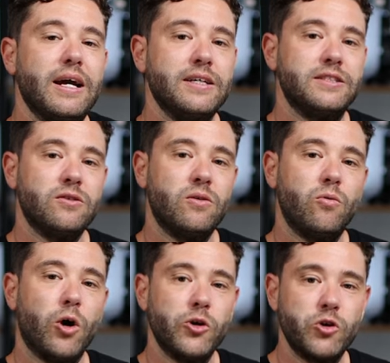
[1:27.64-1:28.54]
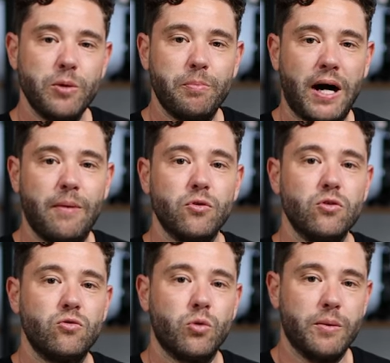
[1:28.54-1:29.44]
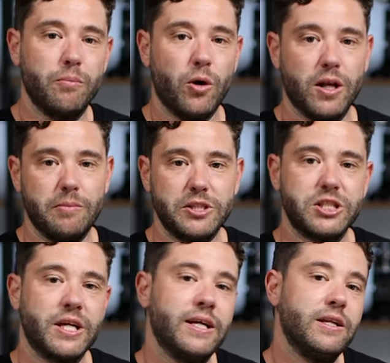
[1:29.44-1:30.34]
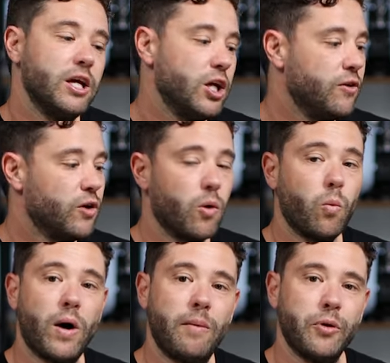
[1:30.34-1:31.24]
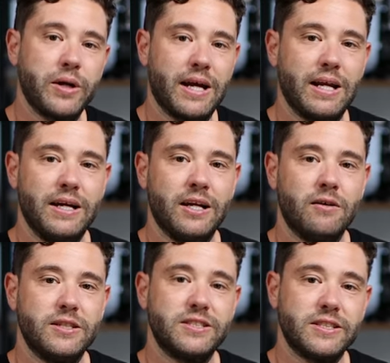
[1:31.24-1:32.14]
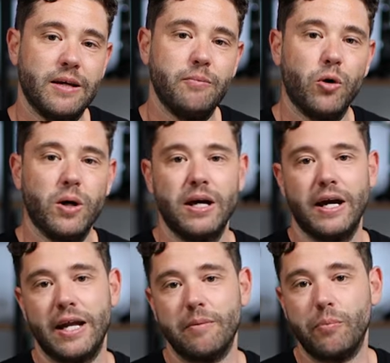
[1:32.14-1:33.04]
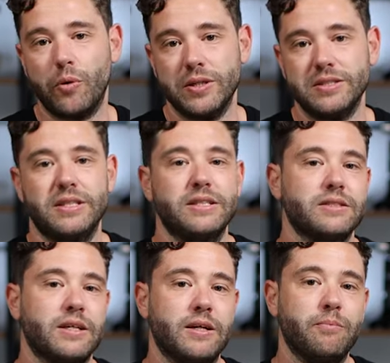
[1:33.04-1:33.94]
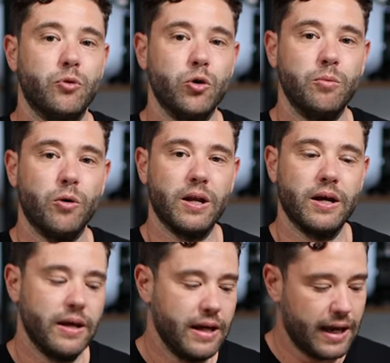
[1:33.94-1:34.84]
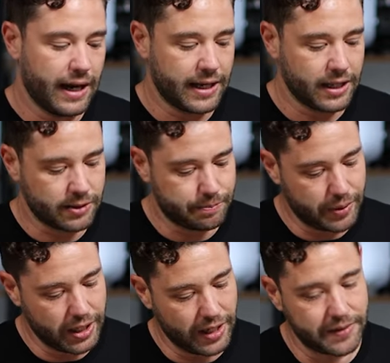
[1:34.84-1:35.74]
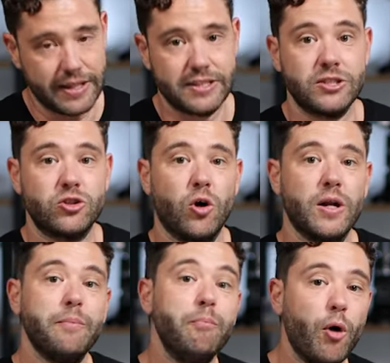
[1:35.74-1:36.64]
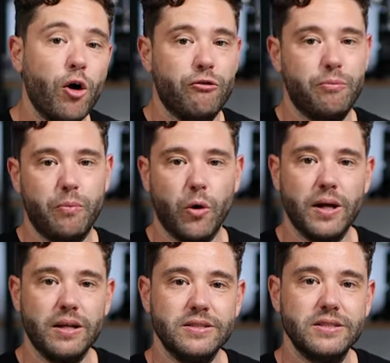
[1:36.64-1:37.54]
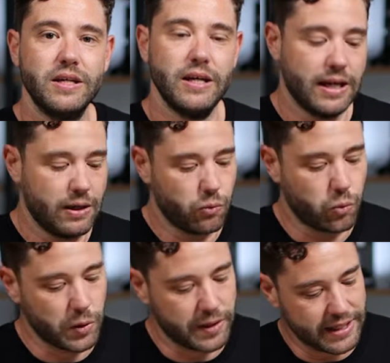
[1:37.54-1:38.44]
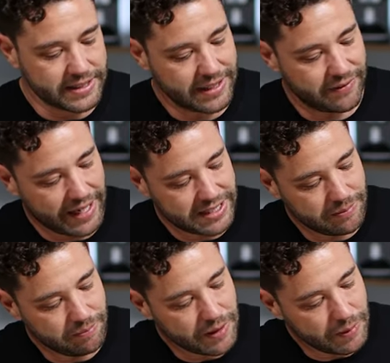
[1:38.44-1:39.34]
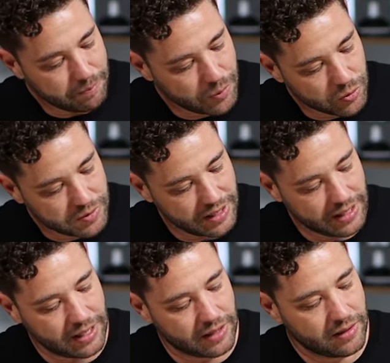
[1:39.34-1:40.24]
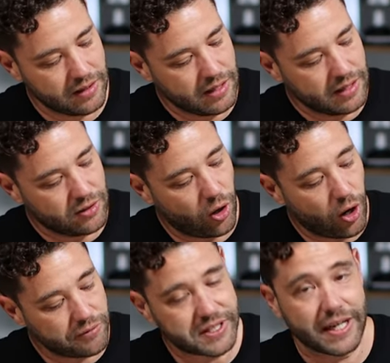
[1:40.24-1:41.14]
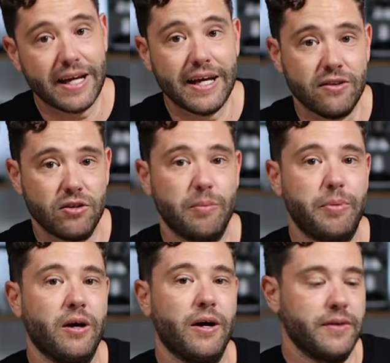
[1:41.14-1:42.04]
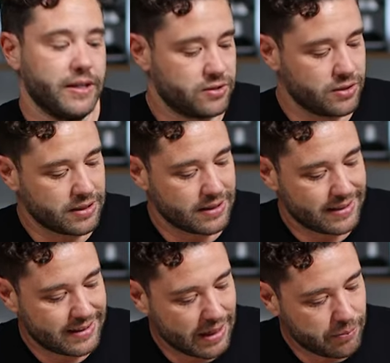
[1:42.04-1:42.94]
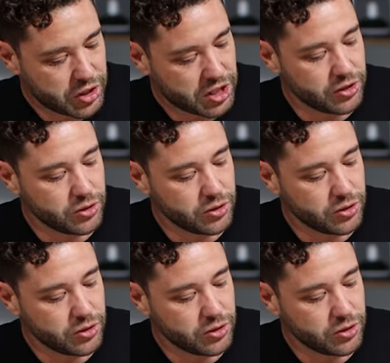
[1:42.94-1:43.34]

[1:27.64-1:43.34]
it's a rotary pump twin boiler machine. You've got a 1.8 litre steam boiler and a 0.6 litre brew boiler, and the PID is controlling both boilers. With this, they've actually built in the offset into the PID, so the temperature